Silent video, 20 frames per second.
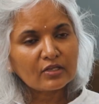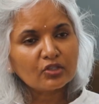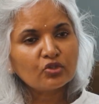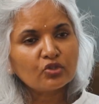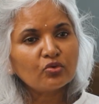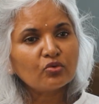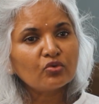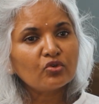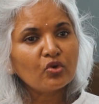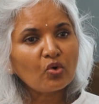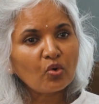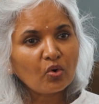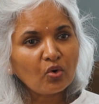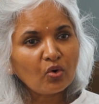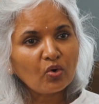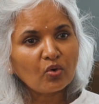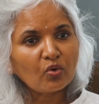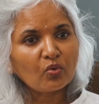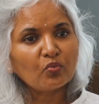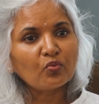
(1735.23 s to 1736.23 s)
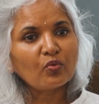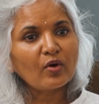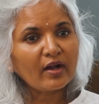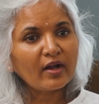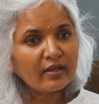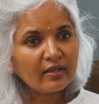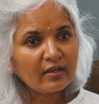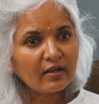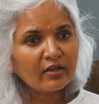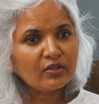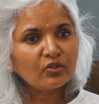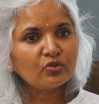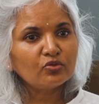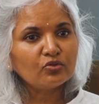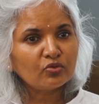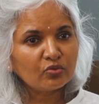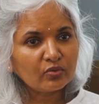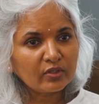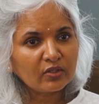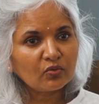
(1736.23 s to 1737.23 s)
To know why are you
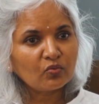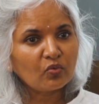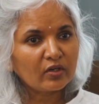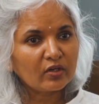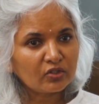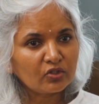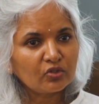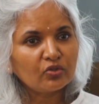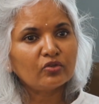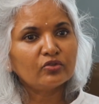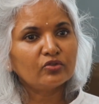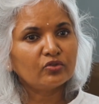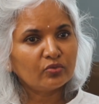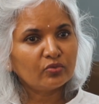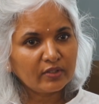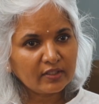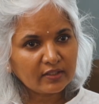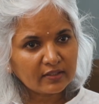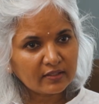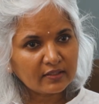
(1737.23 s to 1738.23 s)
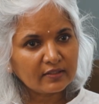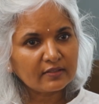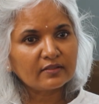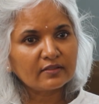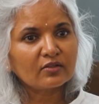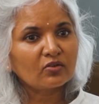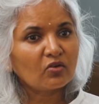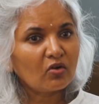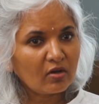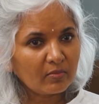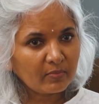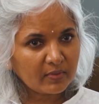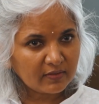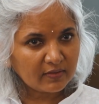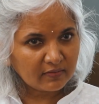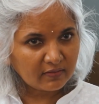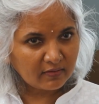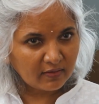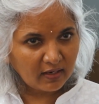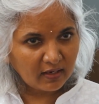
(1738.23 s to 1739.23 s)
doing what you're doing is the
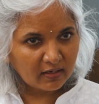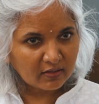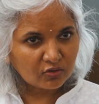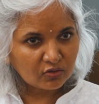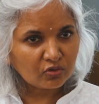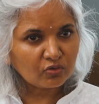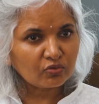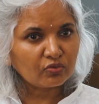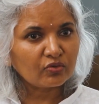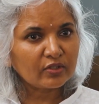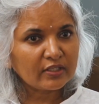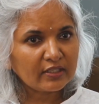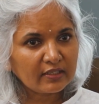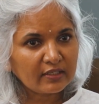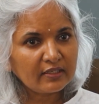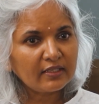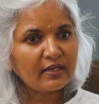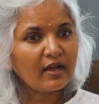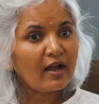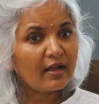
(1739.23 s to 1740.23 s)
common thread, to really